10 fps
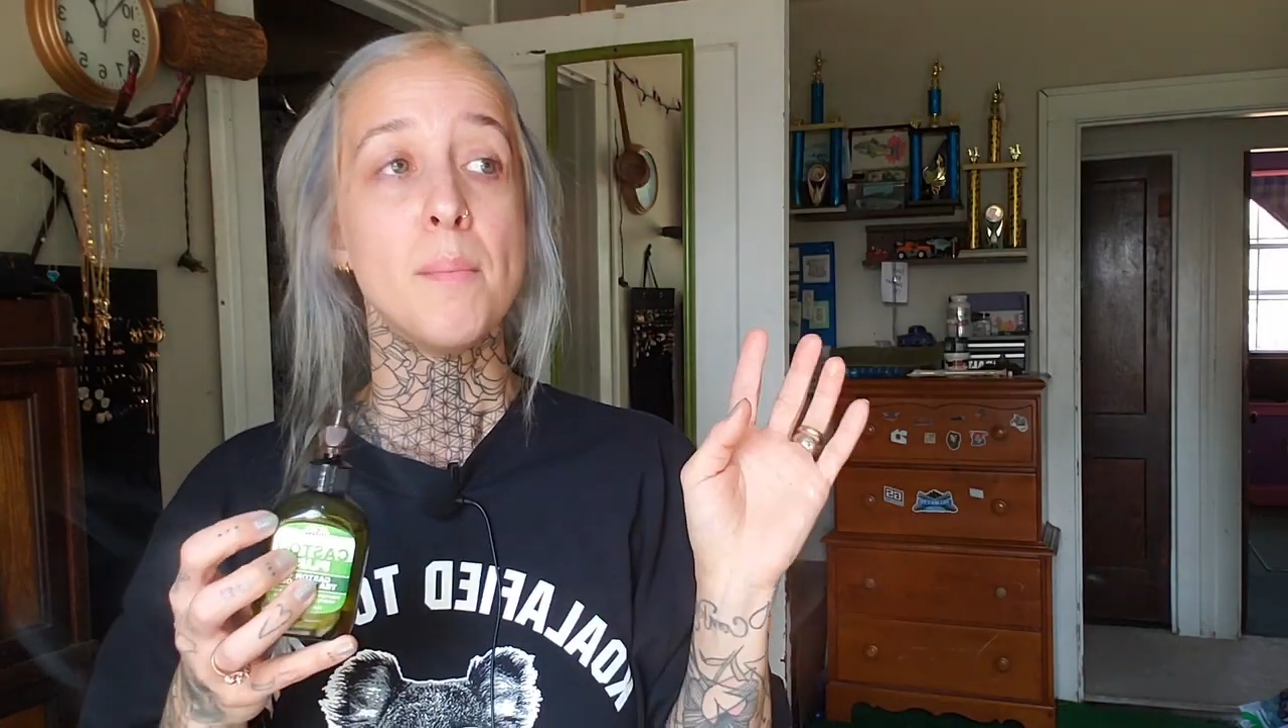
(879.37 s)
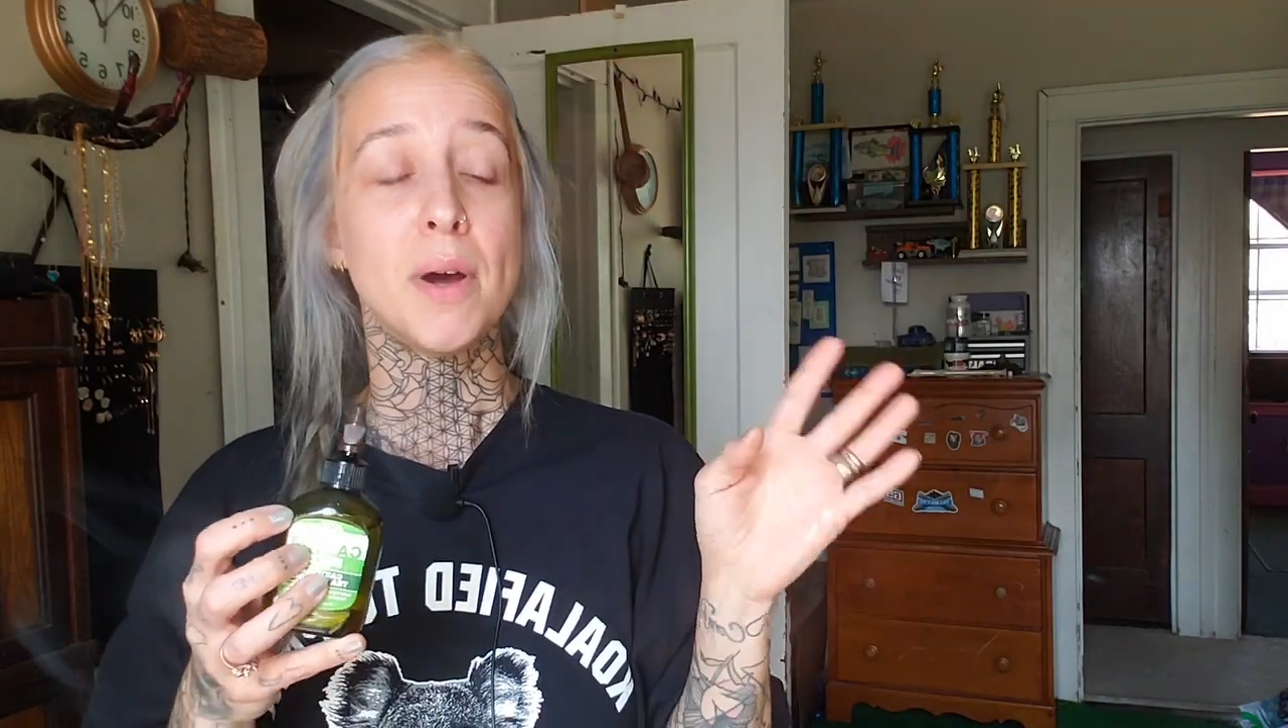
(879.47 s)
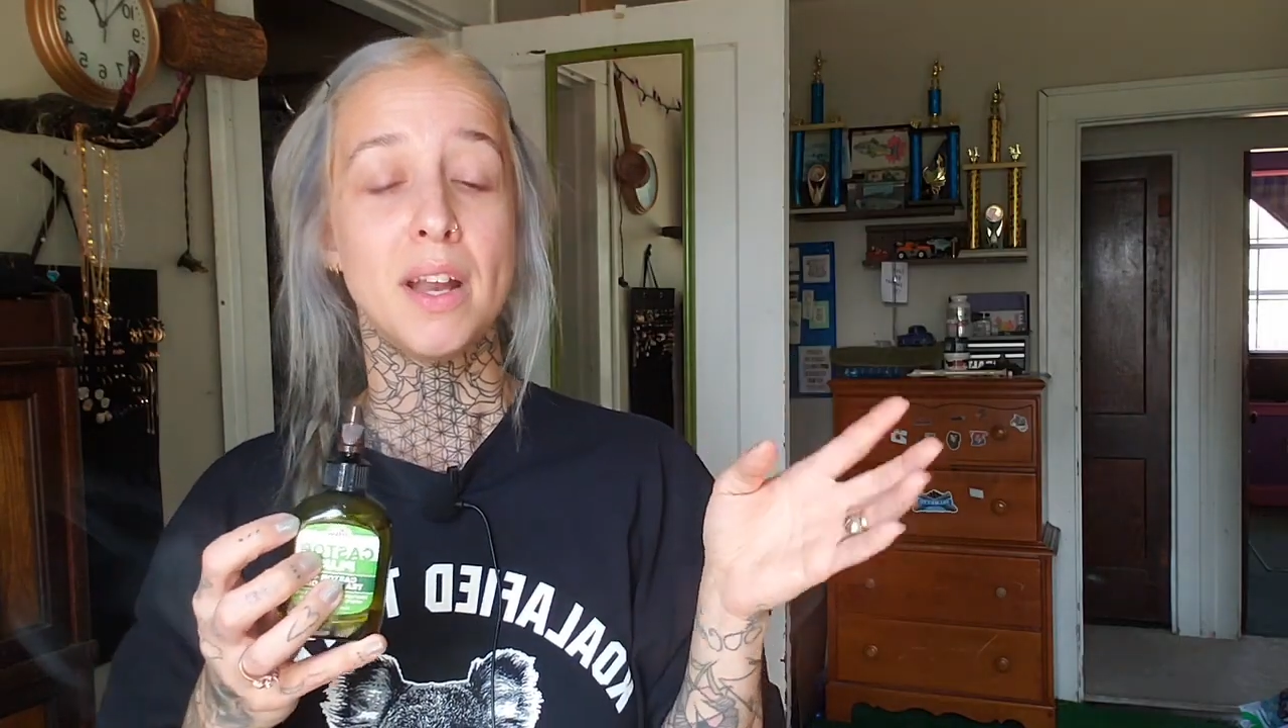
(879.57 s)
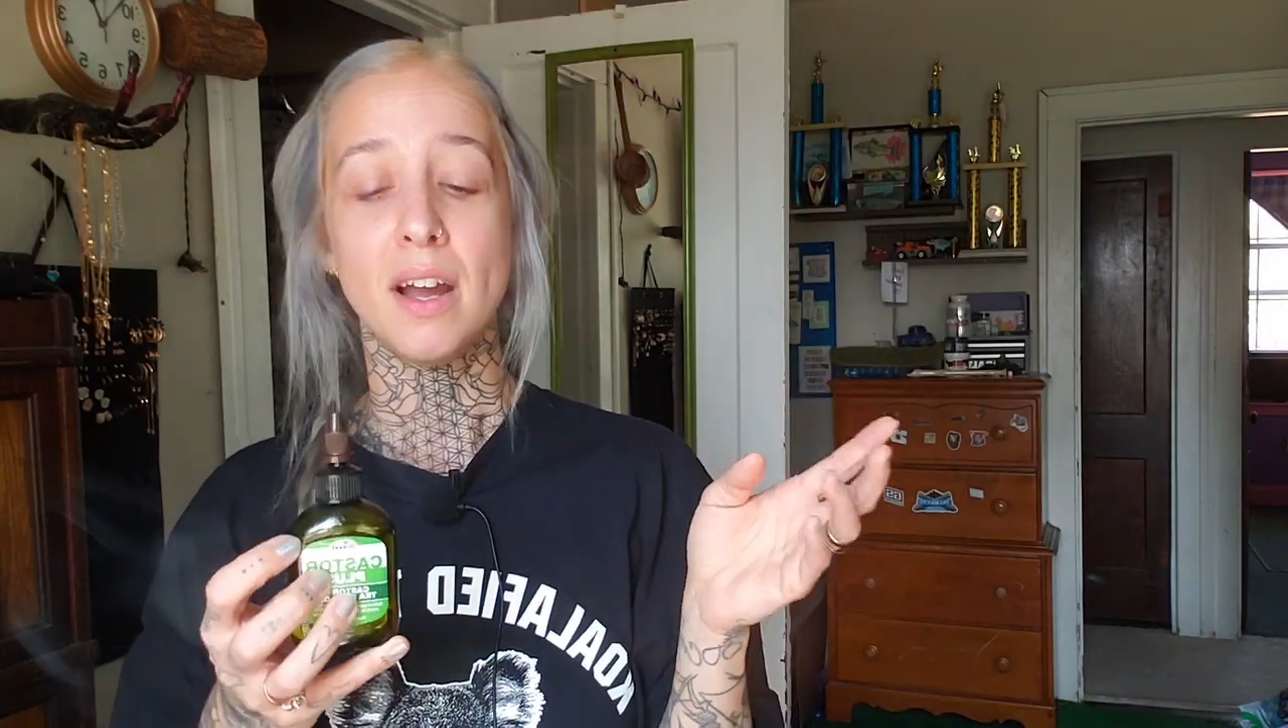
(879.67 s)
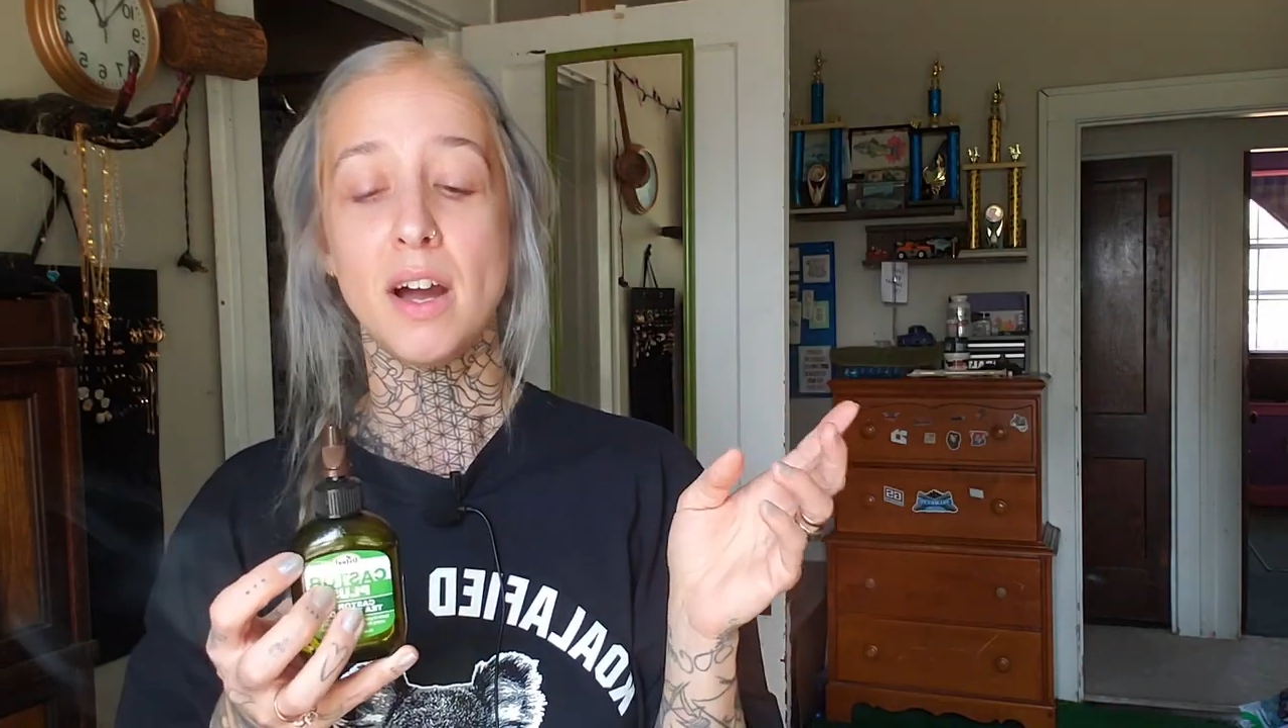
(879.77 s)

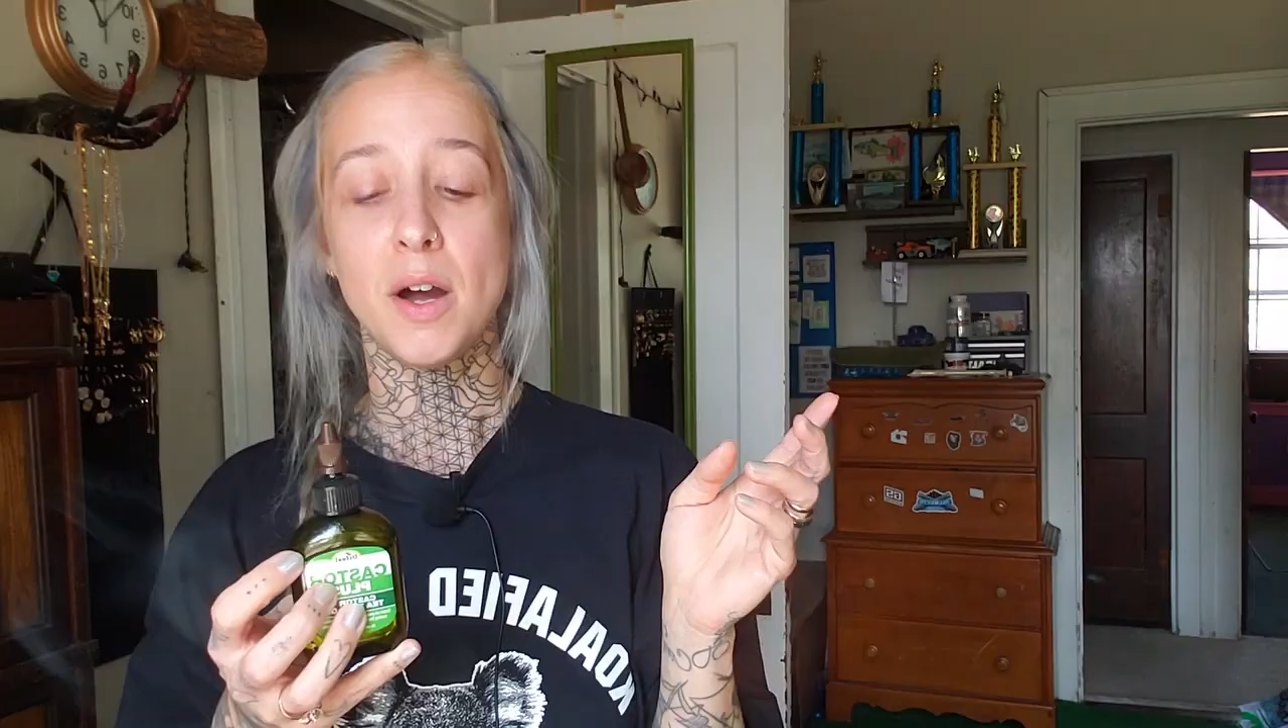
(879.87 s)
But